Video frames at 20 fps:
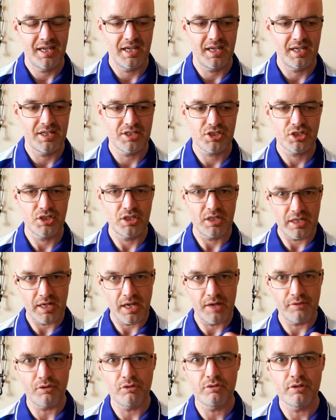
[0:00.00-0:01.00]
so you can
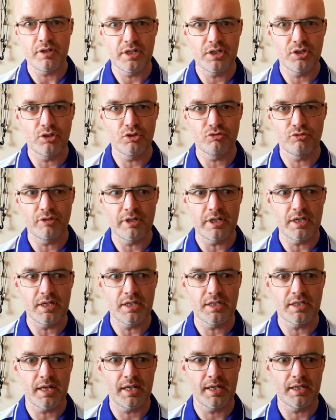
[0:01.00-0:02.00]
have a really good read
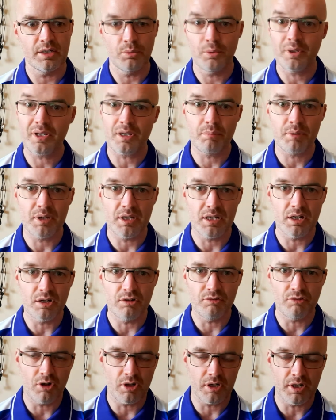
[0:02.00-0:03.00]
and a Wikipedia of
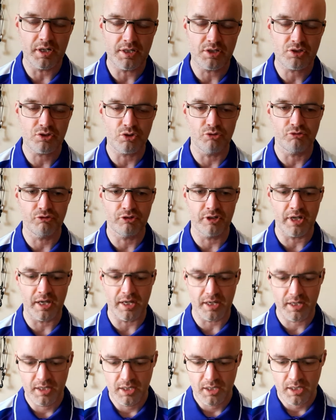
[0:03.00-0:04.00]
all of this stuff and that.
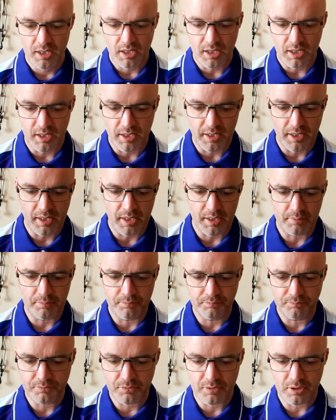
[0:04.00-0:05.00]

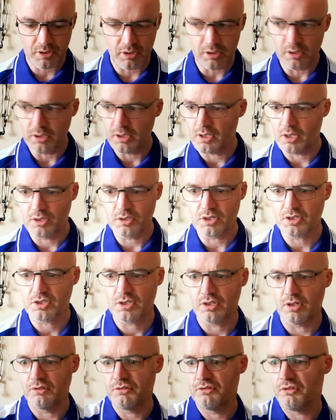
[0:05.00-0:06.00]

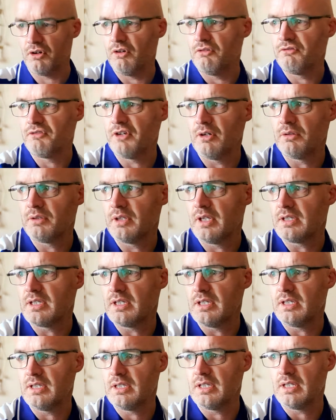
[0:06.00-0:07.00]
I found that
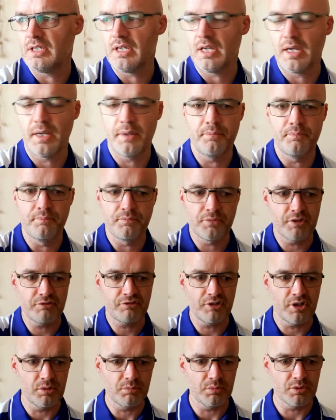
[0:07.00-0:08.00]
the
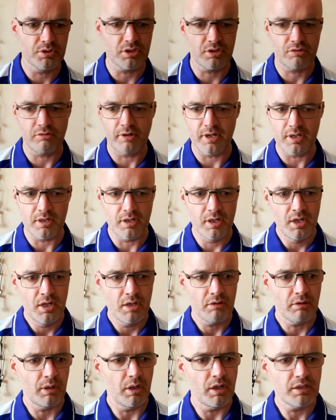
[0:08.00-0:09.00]
film was a great.
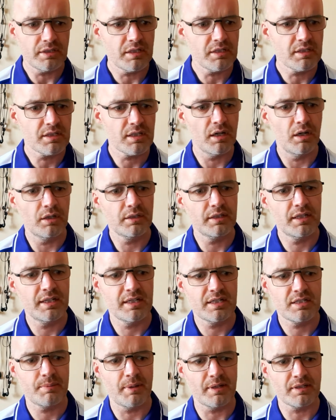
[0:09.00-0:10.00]
I didn't
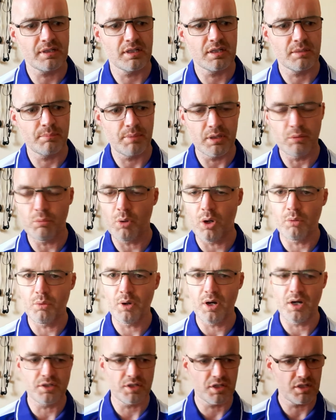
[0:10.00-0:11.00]
expect it to be what it
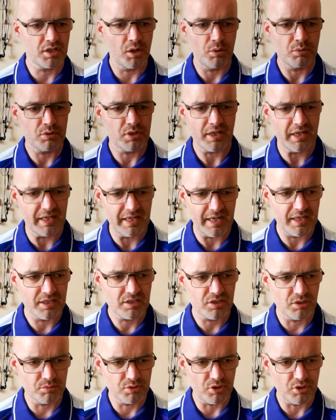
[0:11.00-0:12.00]
was. I thought it was like
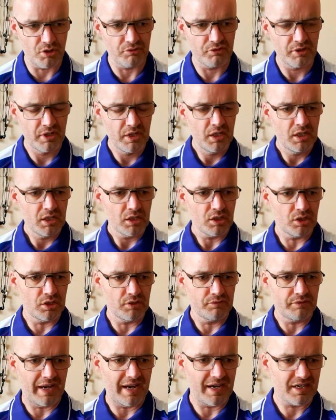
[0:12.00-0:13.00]
some sort of kind of
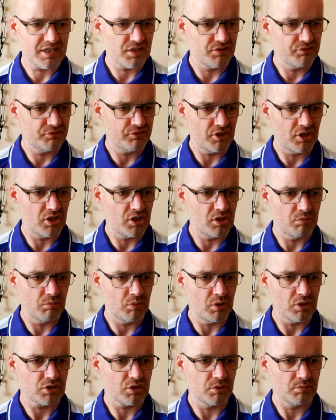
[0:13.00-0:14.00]
action film
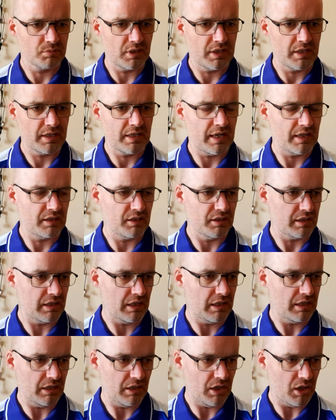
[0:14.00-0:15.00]
or something and that, like, I
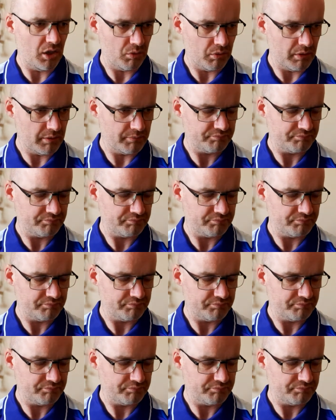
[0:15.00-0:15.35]
don't know, with